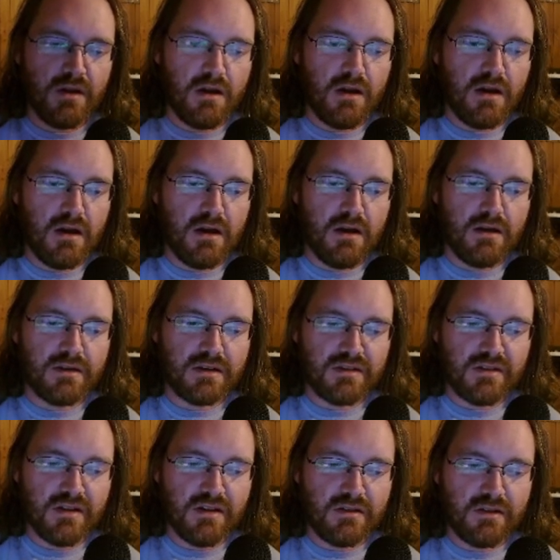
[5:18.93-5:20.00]
Like I
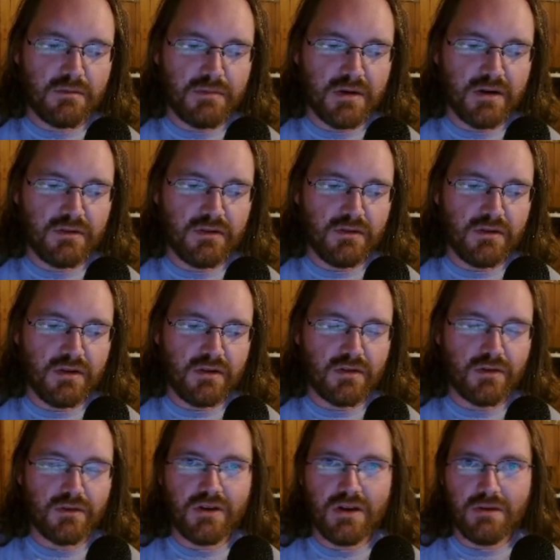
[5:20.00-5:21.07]
said, compared to the
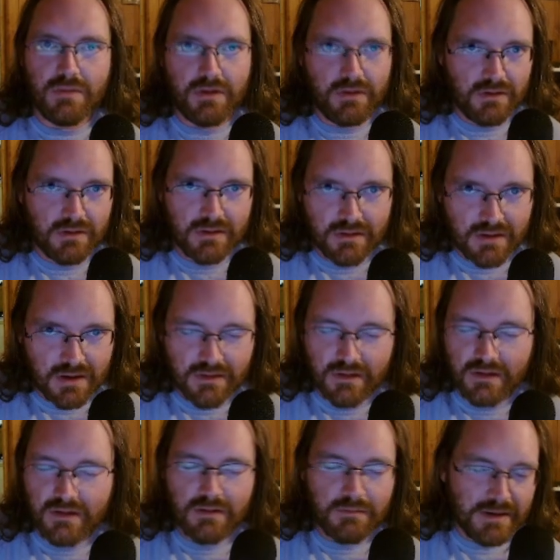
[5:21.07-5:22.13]
$13 billion in debt,
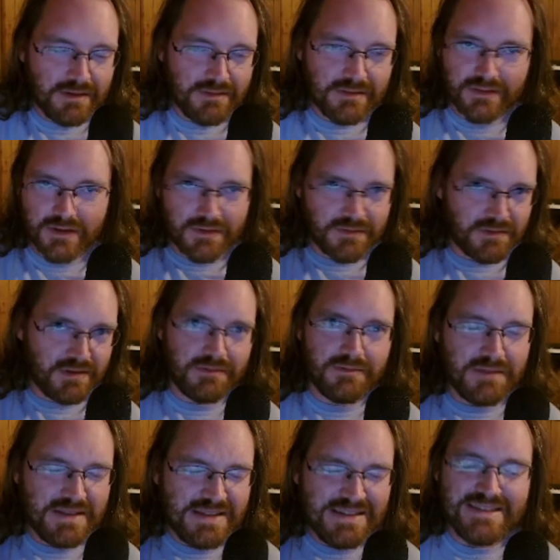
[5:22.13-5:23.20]
they could pay this off
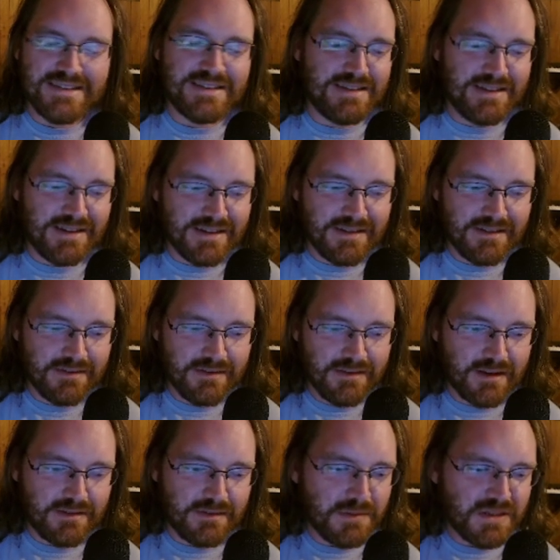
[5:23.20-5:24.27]
easily. And
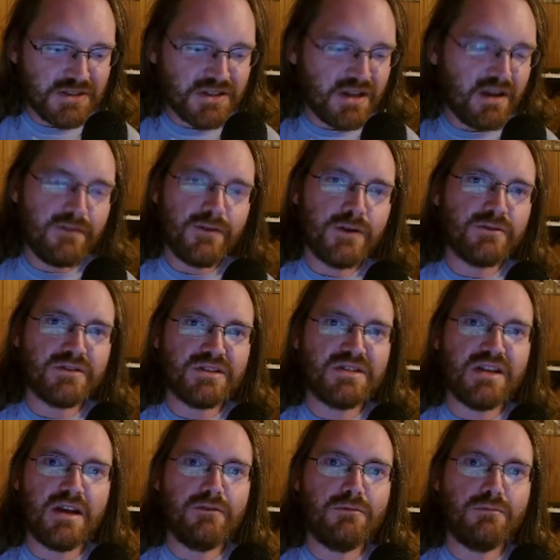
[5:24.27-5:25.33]
not to mention, they have over
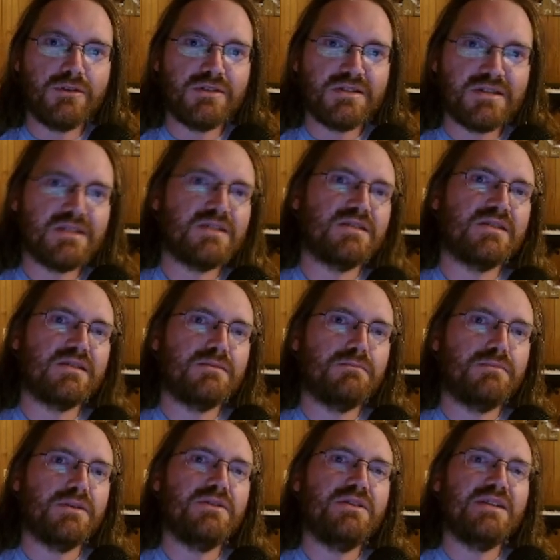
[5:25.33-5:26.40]
$7.66
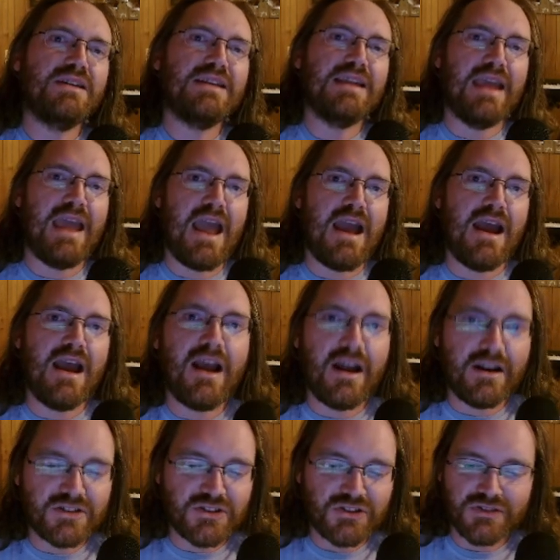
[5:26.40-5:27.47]
billion in
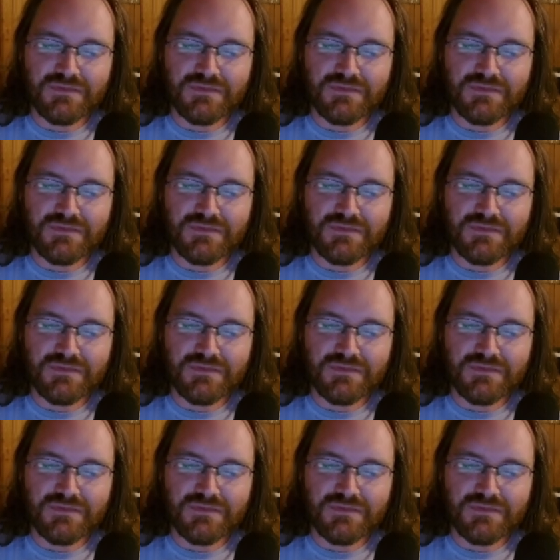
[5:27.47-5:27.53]
cash.